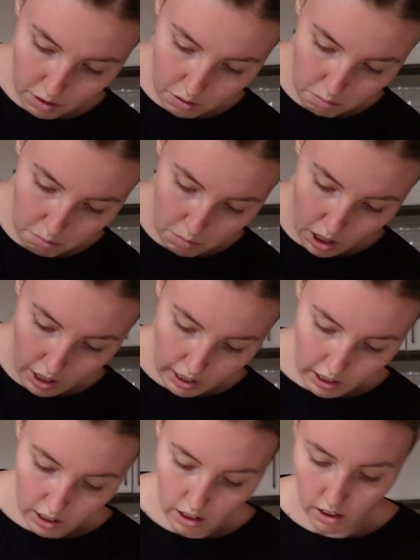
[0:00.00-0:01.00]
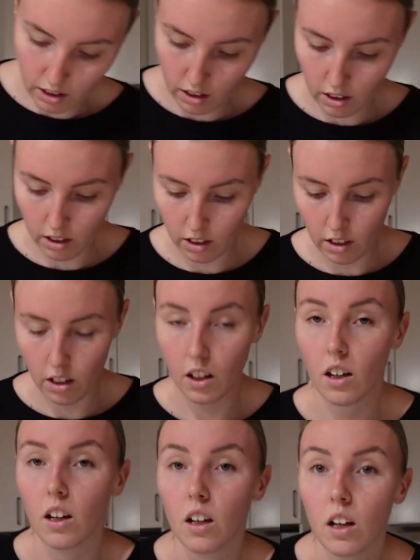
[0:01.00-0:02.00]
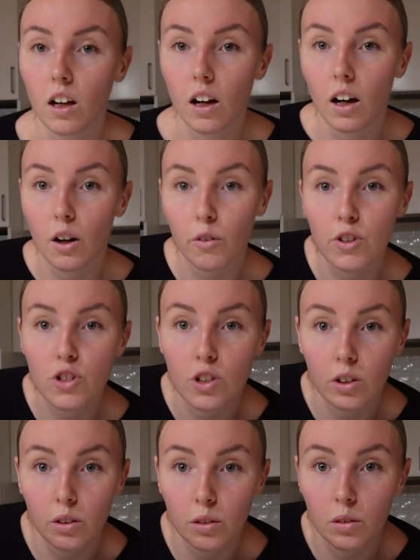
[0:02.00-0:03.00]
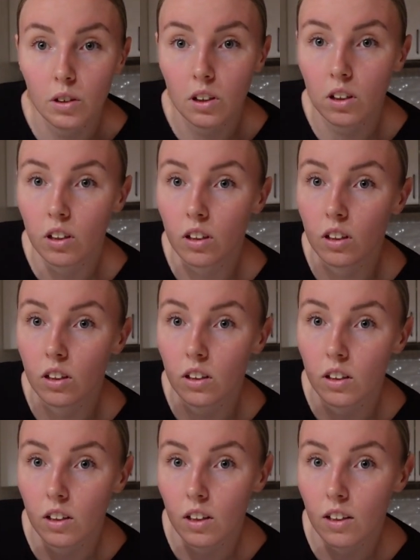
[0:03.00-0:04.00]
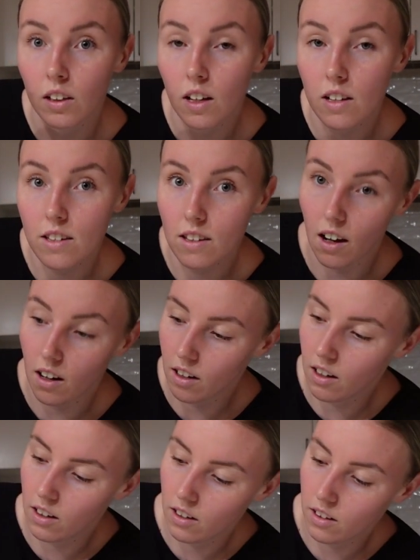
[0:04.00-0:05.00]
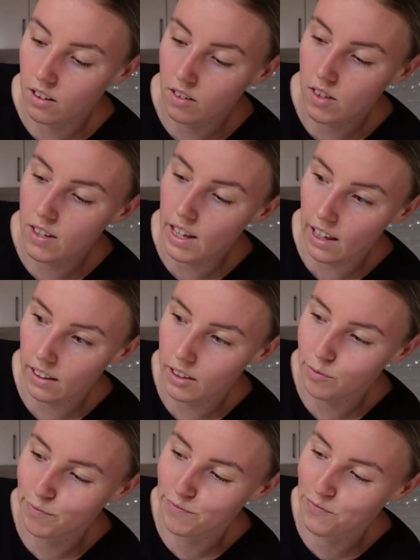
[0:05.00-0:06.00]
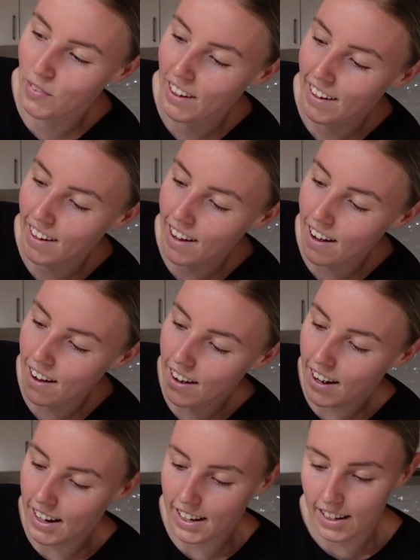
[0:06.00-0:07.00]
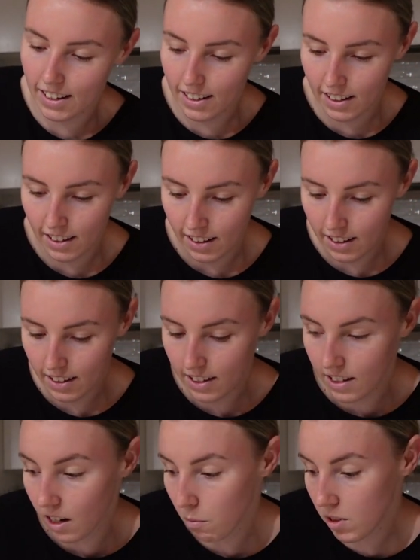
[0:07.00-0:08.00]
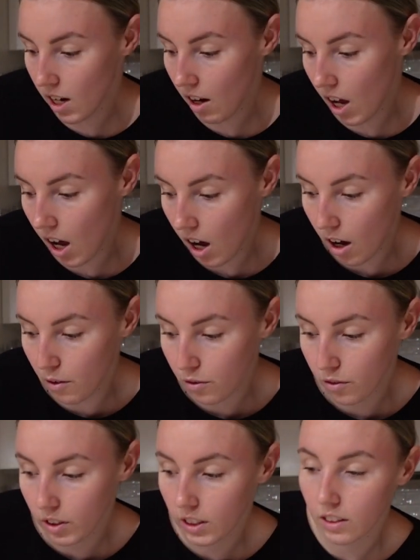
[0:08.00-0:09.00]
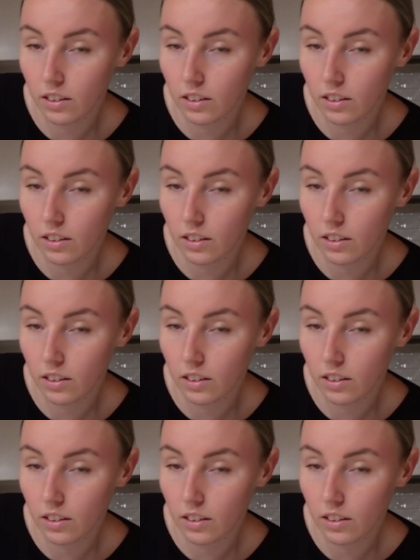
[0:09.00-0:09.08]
my original starter, Sally. I dumped out half.